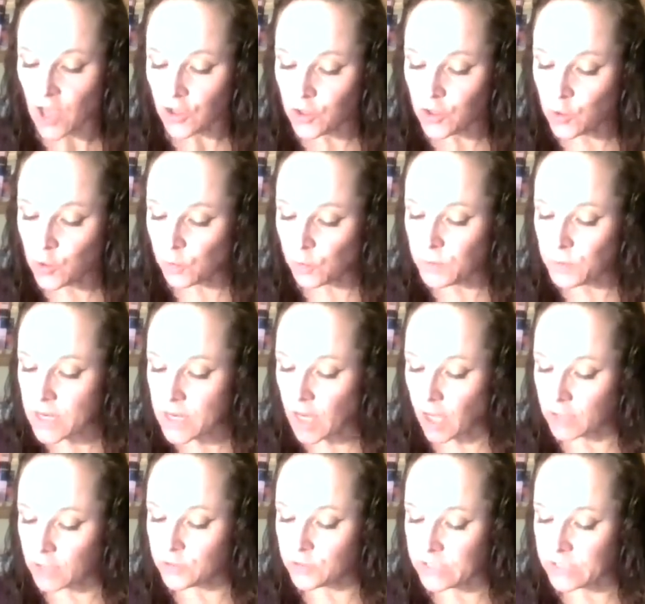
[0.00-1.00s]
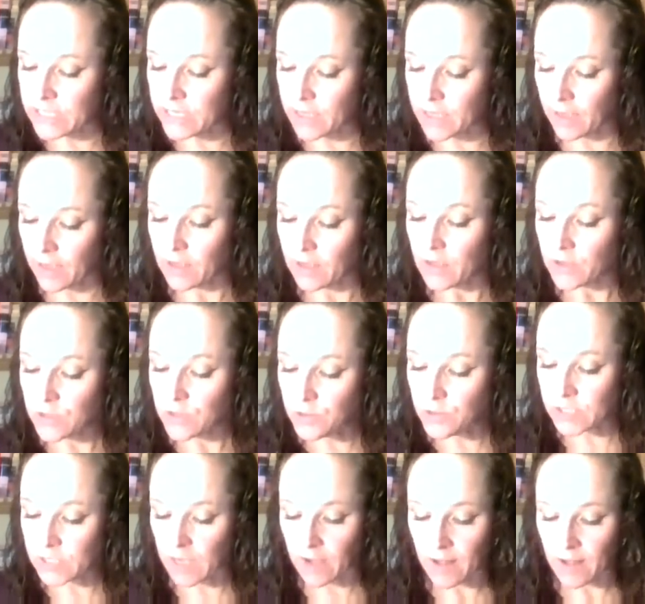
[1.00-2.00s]
You will be called Utica,
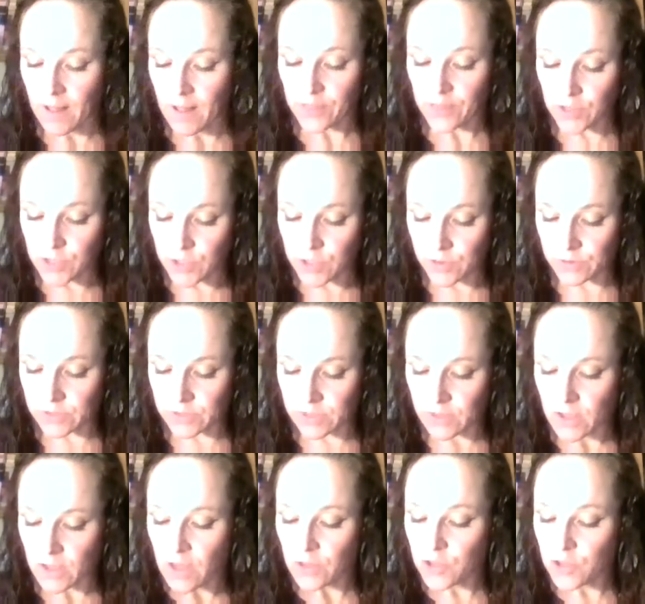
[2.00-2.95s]
Utah, the Ute.